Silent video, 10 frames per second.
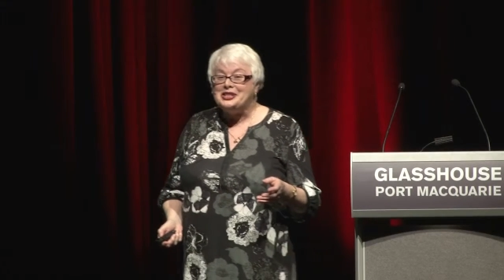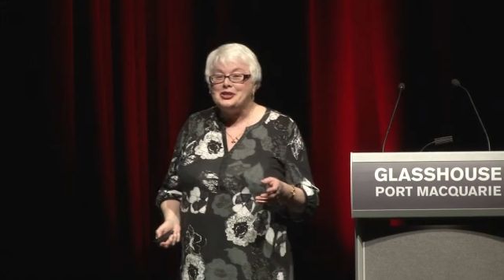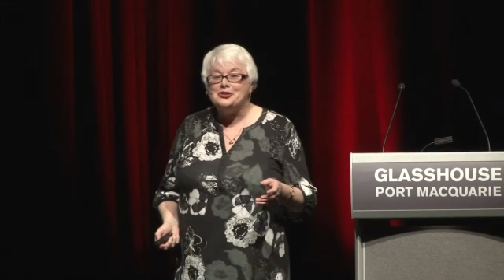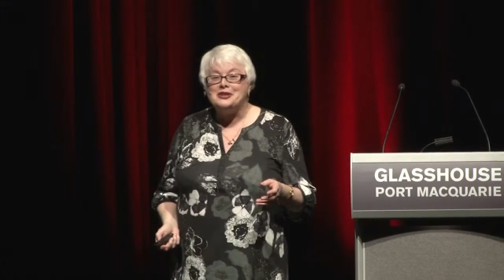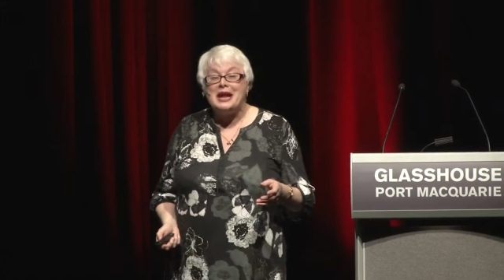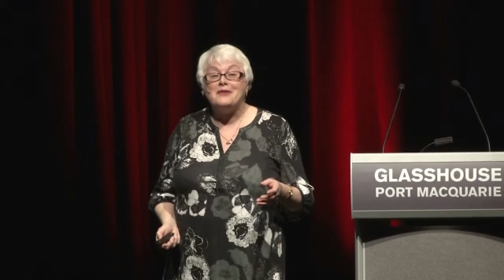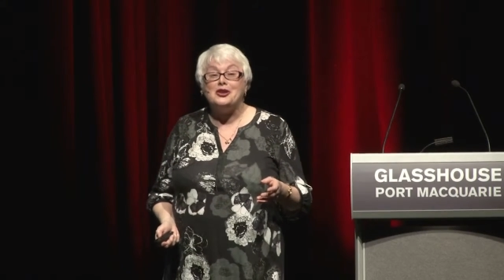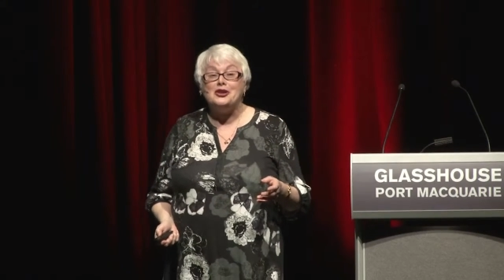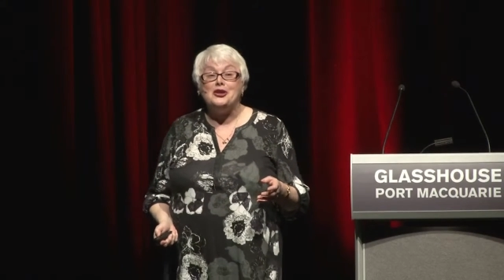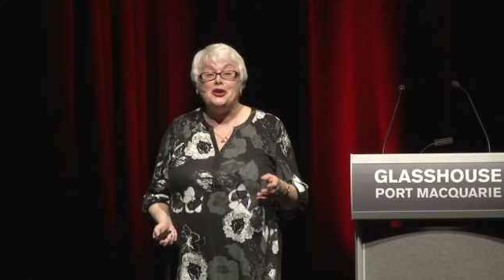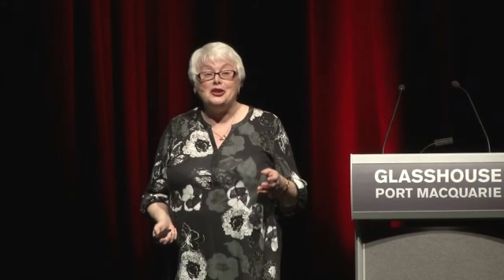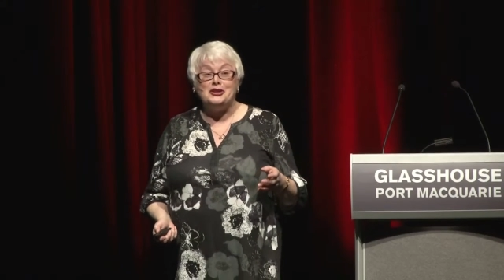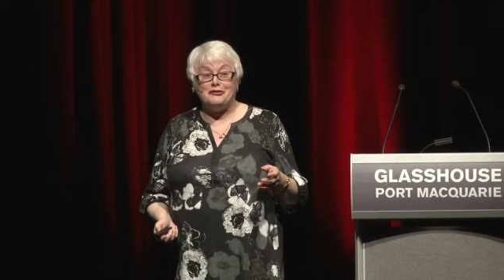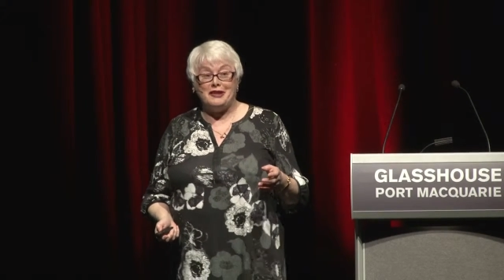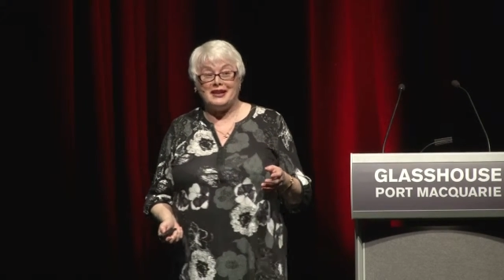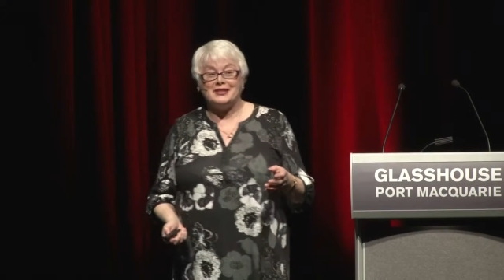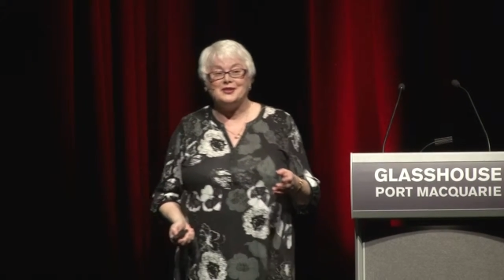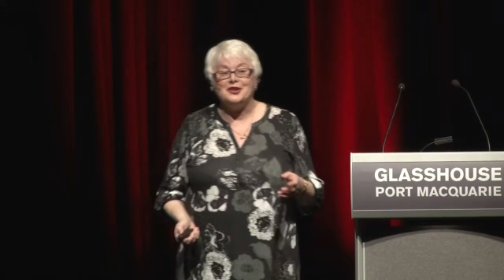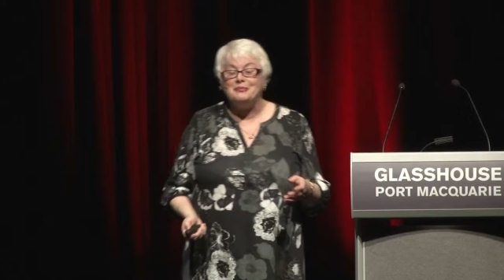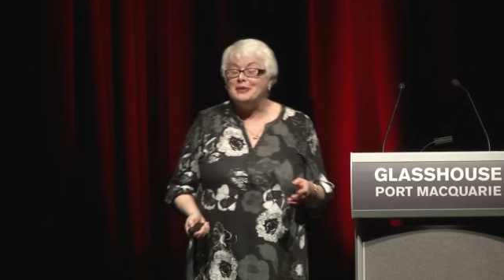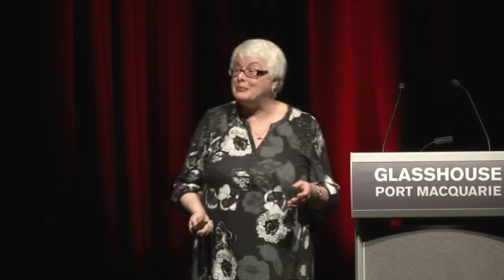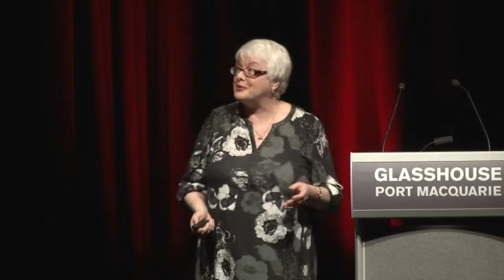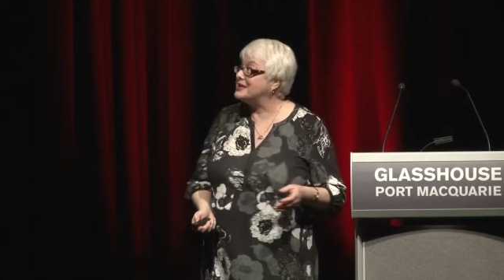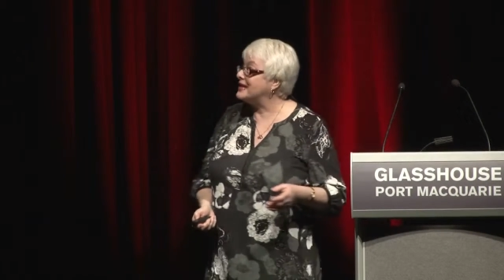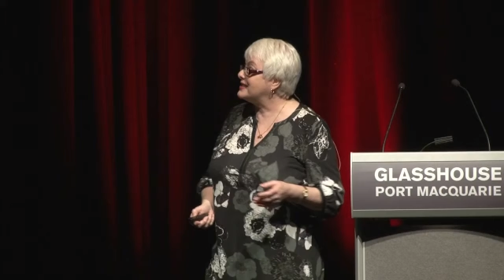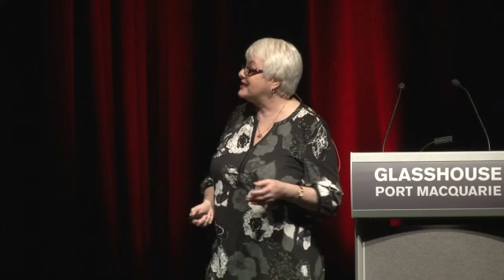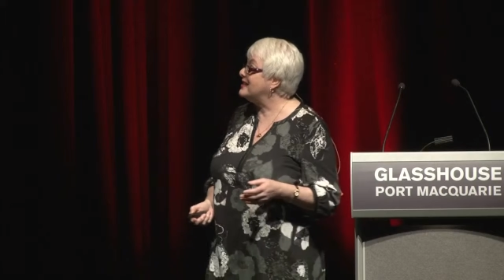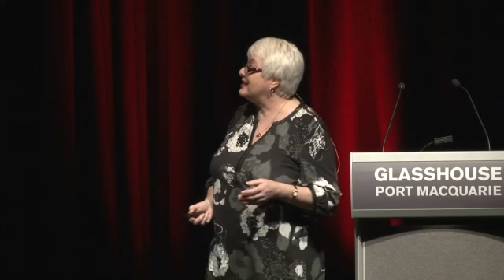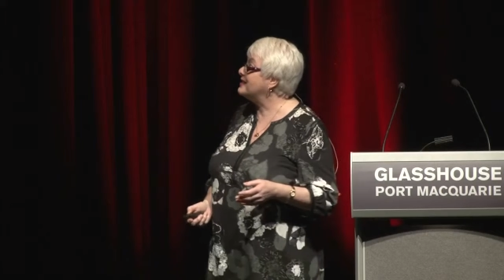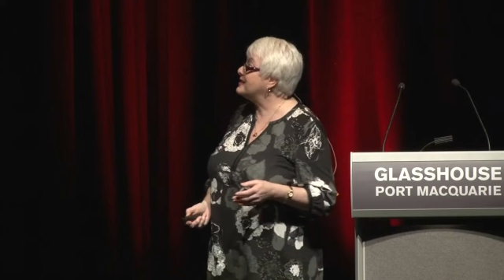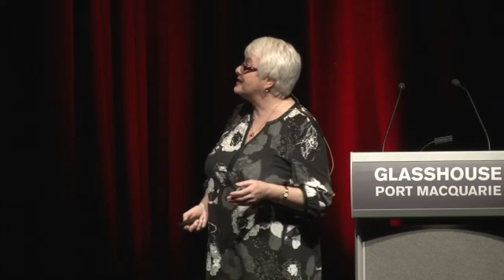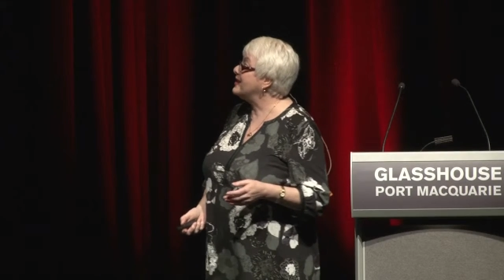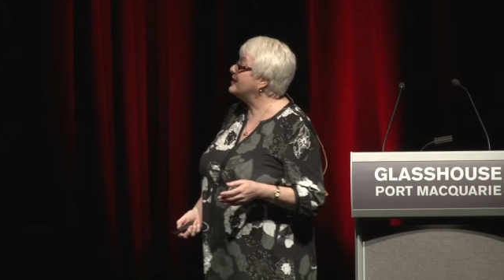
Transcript: Children have a huge effect on people's sex lives.